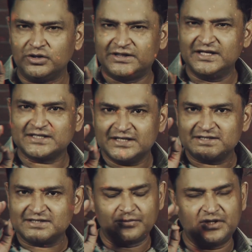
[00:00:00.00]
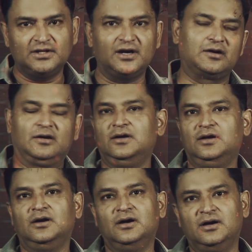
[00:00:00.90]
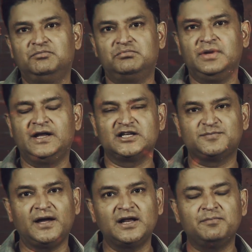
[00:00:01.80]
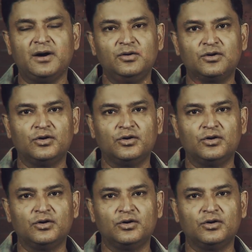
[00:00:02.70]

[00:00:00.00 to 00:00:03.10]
This is something that an aspiring power